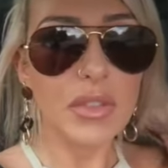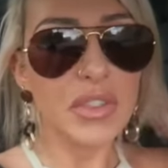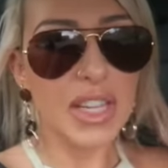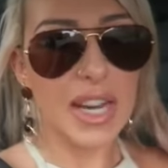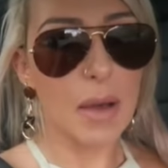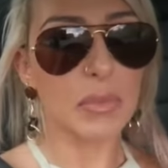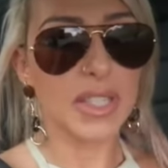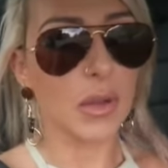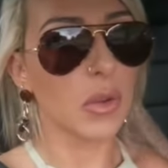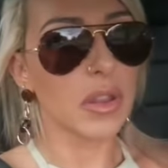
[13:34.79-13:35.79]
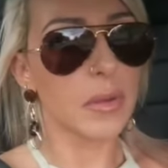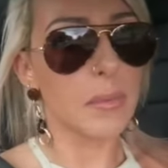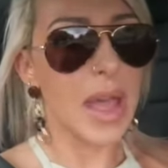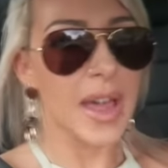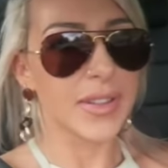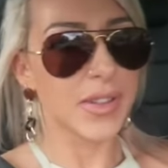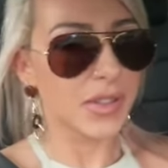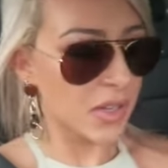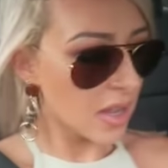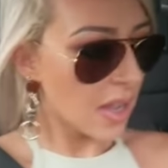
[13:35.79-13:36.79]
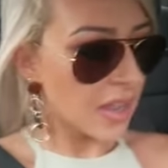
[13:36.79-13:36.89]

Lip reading: Vietnam was like one of the best